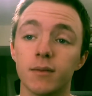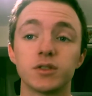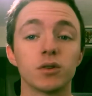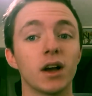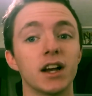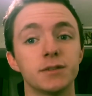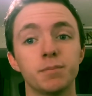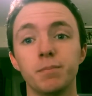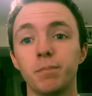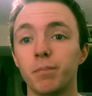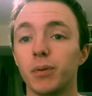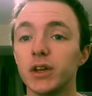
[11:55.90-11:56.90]
So, guys,
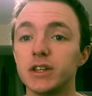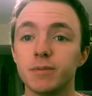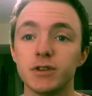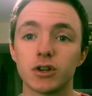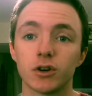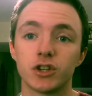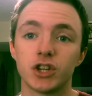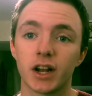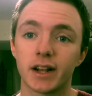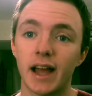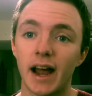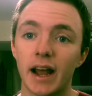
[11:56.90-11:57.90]
please be sure to
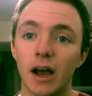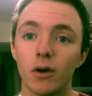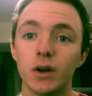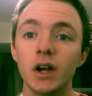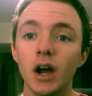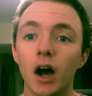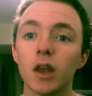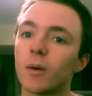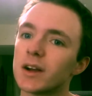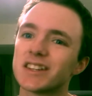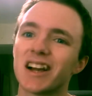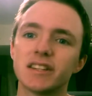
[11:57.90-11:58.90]
check that out.
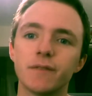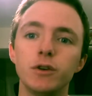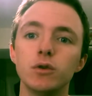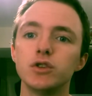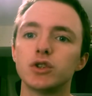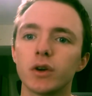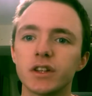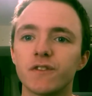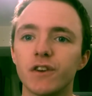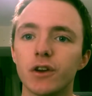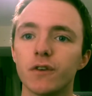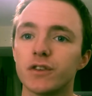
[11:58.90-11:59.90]
Otherwise, guys, if you enjoyed this video,